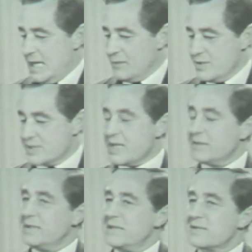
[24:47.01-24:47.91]
and we
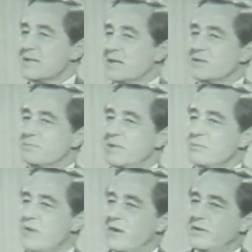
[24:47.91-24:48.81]
suddenly started
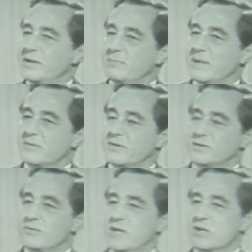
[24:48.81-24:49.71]
being worried about the
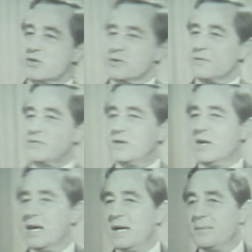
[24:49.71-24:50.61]
direction of
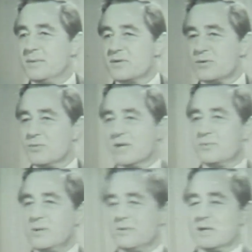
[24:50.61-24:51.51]
time, as to whether
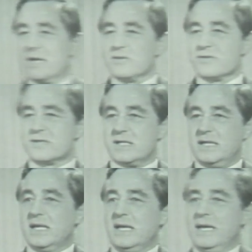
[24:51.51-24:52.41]
we were going to
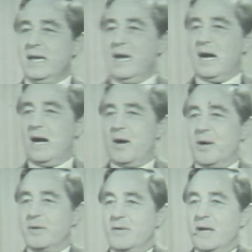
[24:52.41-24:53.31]
see
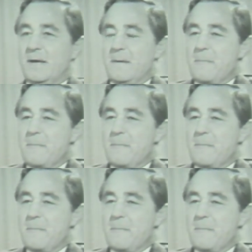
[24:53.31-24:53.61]
our